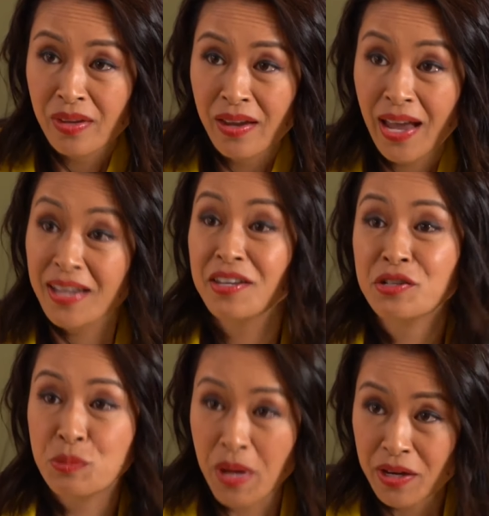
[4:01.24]
heady
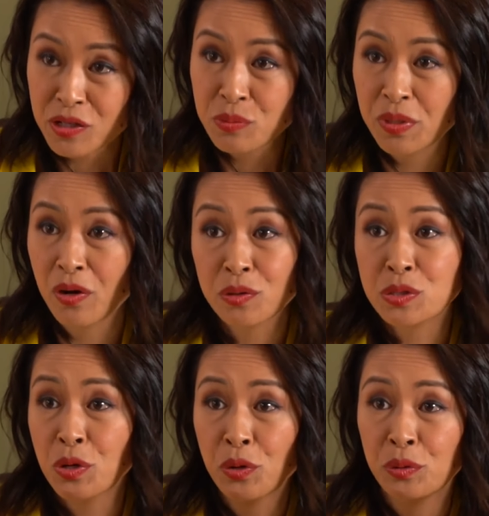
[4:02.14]
space, but
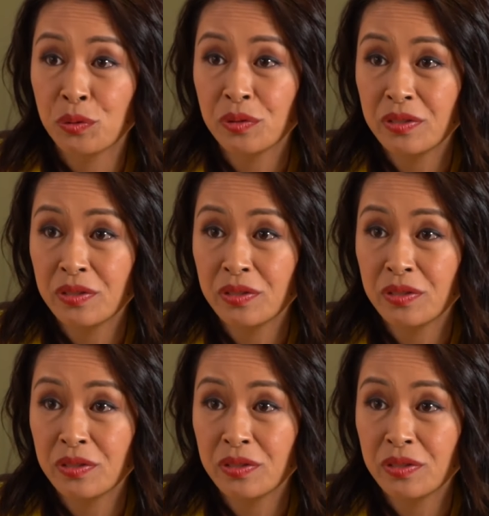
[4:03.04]
also,